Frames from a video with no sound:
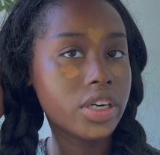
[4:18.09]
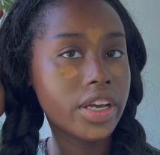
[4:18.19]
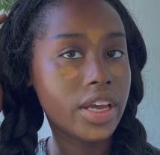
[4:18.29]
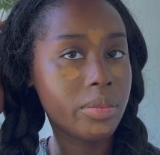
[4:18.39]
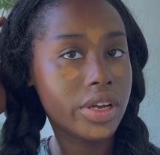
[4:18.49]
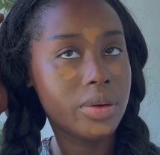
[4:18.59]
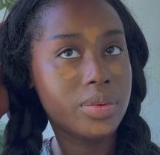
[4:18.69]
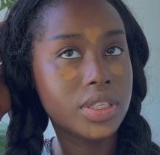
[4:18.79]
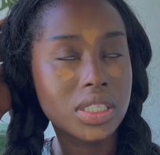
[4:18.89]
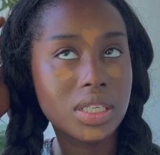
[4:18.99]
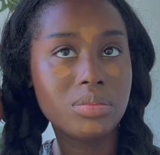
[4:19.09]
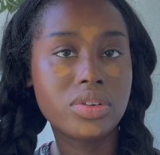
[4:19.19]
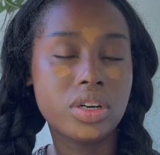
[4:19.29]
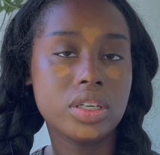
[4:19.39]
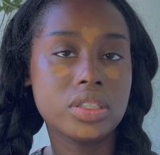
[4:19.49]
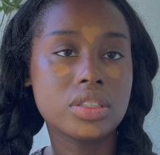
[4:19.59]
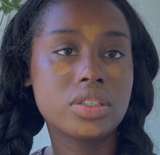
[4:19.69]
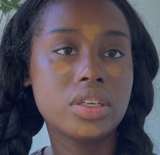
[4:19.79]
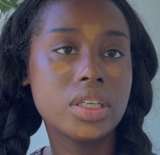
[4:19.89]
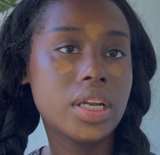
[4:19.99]
I am gonna put some bronzer
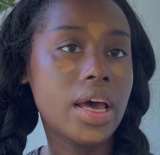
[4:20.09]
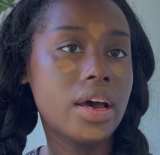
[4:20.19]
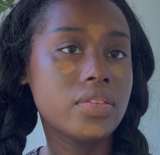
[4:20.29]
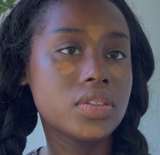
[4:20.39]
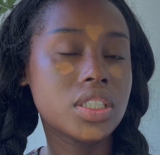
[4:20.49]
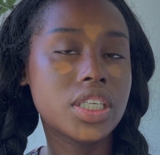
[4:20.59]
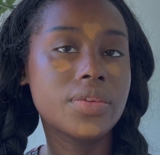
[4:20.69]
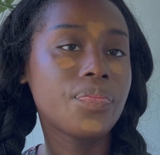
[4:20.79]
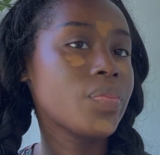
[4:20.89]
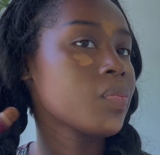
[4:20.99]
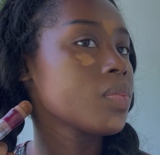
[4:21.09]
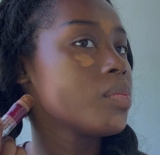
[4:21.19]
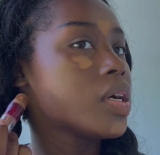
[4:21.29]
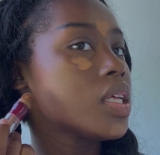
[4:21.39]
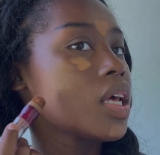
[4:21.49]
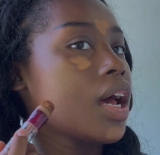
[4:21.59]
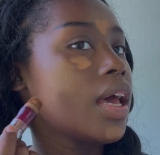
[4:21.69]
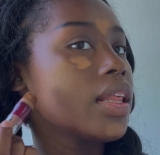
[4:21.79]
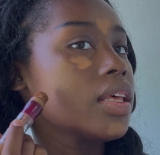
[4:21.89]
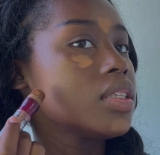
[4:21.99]
on after, but
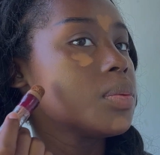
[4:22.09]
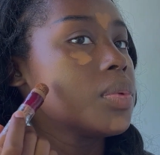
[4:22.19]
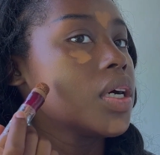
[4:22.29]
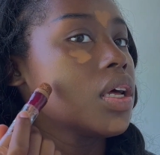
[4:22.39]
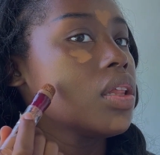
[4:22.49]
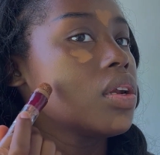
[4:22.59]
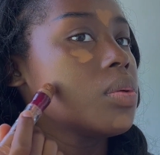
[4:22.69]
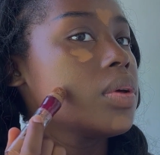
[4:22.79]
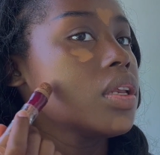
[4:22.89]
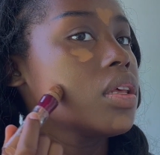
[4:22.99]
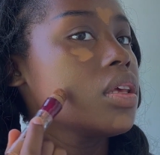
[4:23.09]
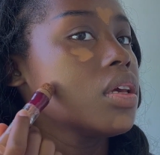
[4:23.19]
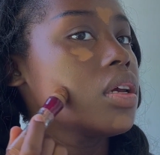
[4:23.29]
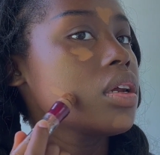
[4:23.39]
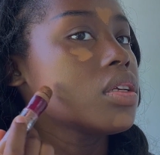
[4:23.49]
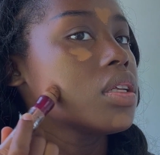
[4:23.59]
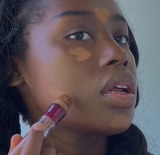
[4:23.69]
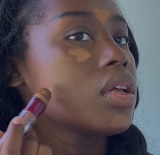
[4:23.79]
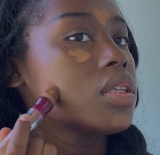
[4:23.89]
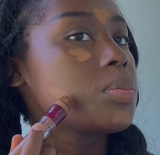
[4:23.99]
I like to put a little bit here so
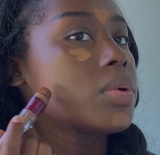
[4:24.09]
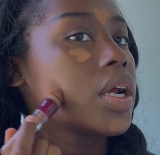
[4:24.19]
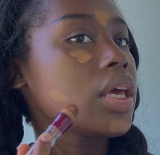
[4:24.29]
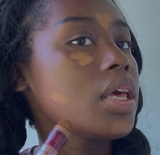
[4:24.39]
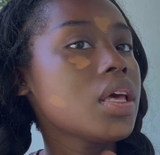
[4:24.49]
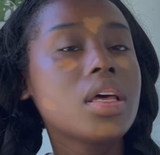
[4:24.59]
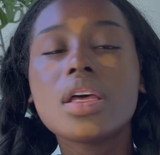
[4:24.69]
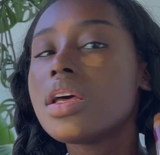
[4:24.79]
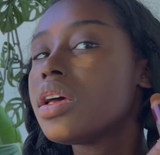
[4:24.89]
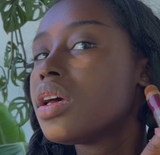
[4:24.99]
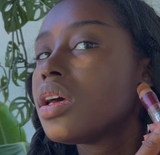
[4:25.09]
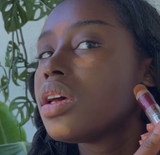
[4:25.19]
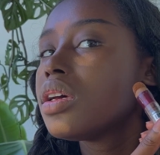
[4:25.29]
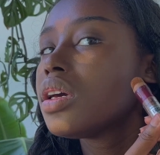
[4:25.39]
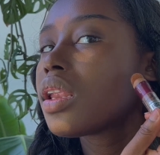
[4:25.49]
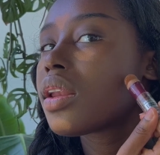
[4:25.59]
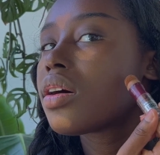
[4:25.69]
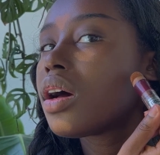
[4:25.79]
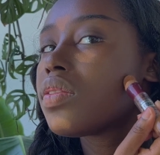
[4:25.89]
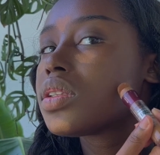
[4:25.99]
that it's bright and I
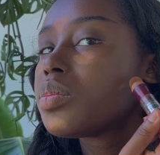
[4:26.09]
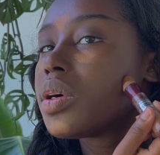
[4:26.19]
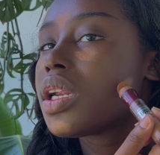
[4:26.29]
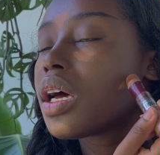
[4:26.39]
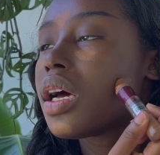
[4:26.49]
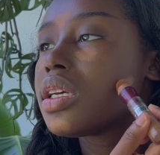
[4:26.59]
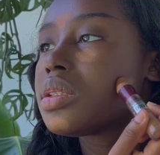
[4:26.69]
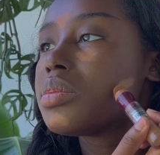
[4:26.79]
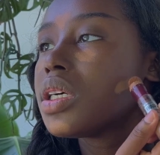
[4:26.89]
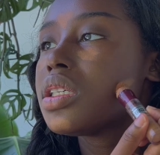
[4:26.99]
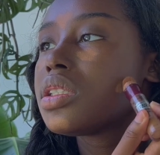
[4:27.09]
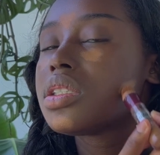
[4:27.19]
don't have to put as much